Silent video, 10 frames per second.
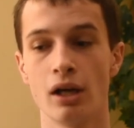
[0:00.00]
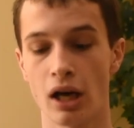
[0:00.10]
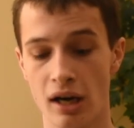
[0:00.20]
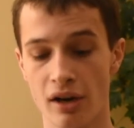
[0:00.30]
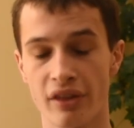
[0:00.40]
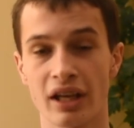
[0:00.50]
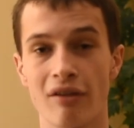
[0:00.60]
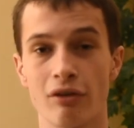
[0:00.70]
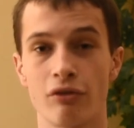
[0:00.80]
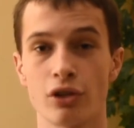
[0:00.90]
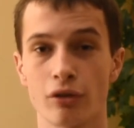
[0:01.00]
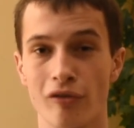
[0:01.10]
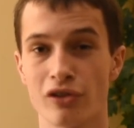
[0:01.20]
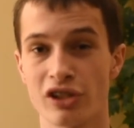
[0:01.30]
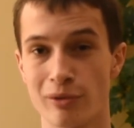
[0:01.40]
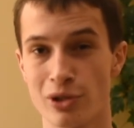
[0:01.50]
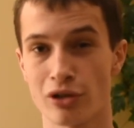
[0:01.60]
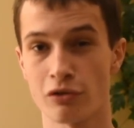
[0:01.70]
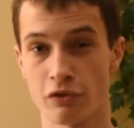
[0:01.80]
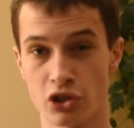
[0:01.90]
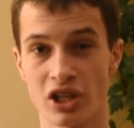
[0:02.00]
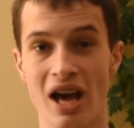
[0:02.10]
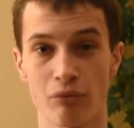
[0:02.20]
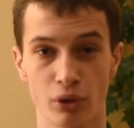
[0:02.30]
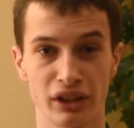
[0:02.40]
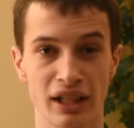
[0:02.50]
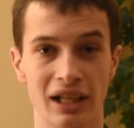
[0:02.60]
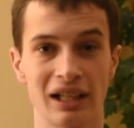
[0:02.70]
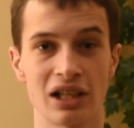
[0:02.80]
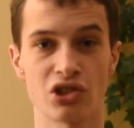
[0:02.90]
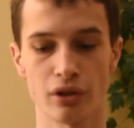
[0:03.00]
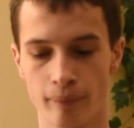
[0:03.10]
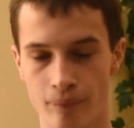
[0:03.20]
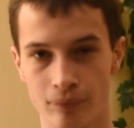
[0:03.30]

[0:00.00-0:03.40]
I think every photographer and cinematographer should have one in their collection.